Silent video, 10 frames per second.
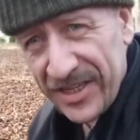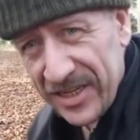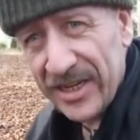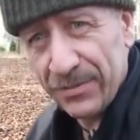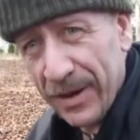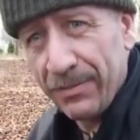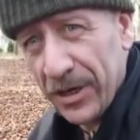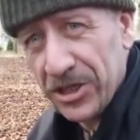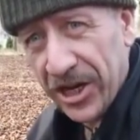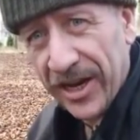This is
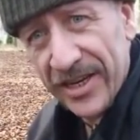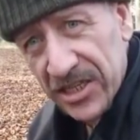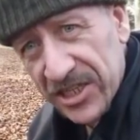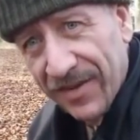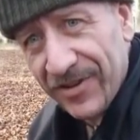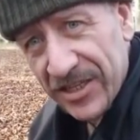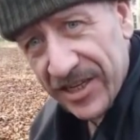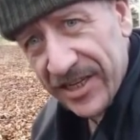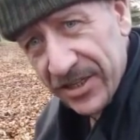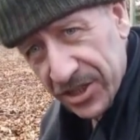mid-budget,
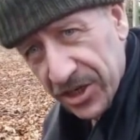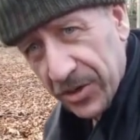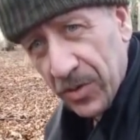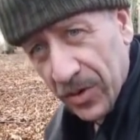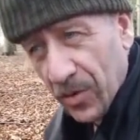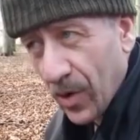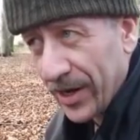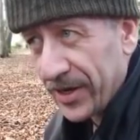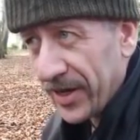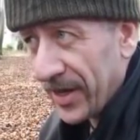72
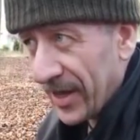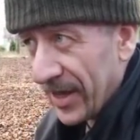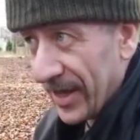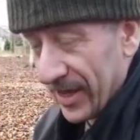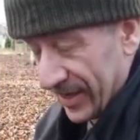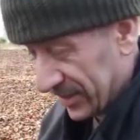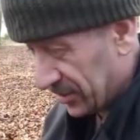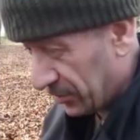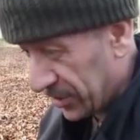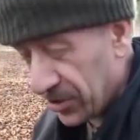quid.
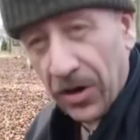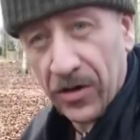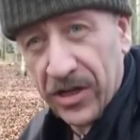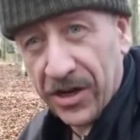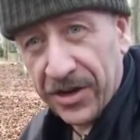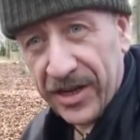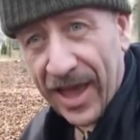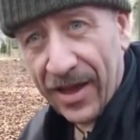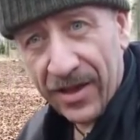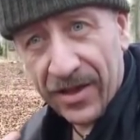So you're not going to
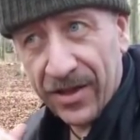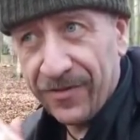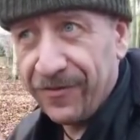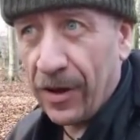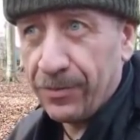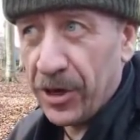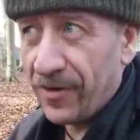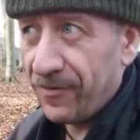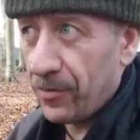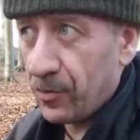get fobbed
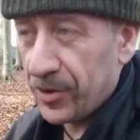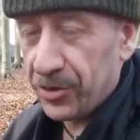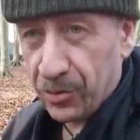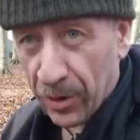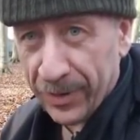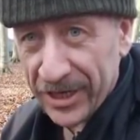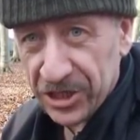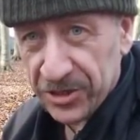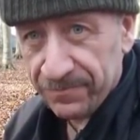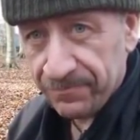off with the
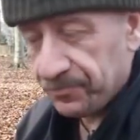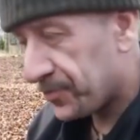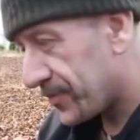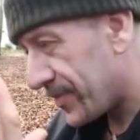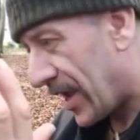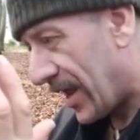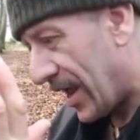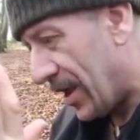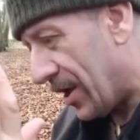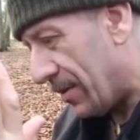rubbish.
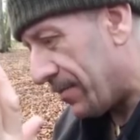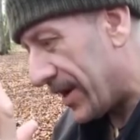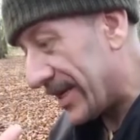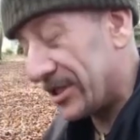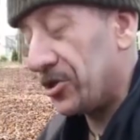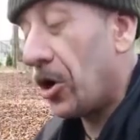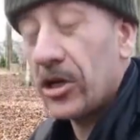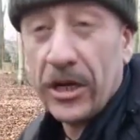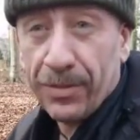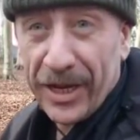It's
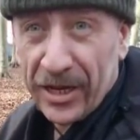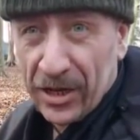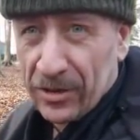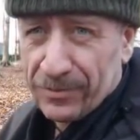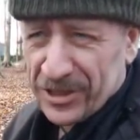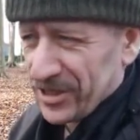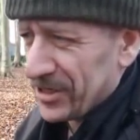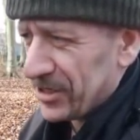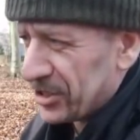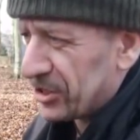not going to be up
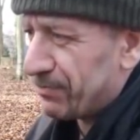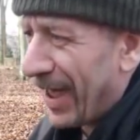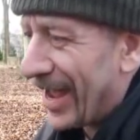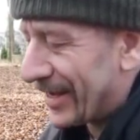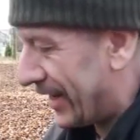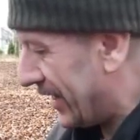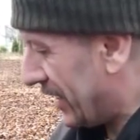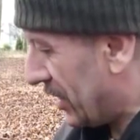to spec